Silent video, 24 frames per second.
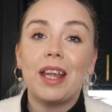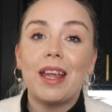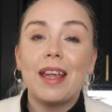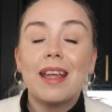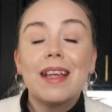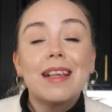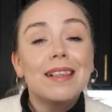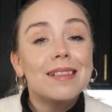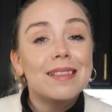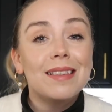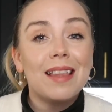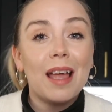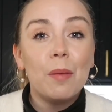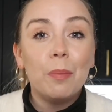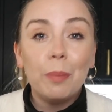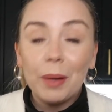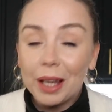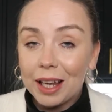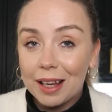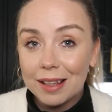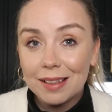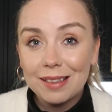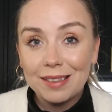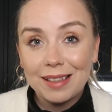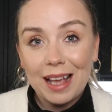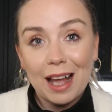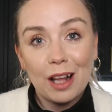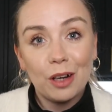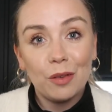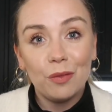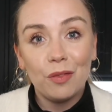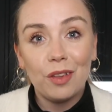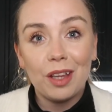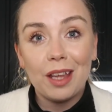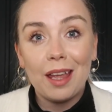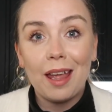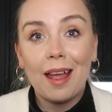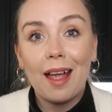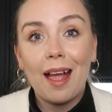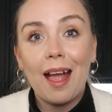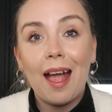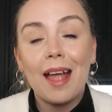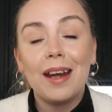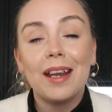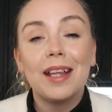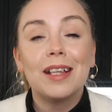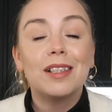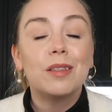It is their biggest sale of the year
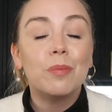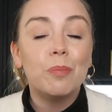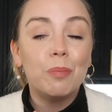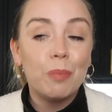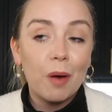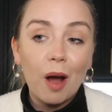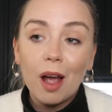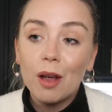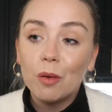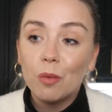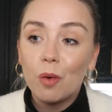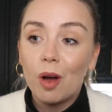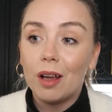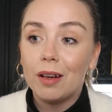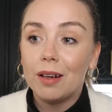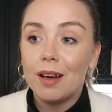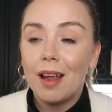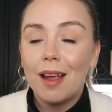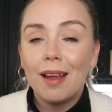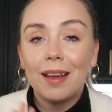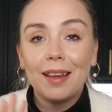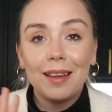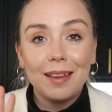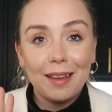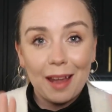and it is buy one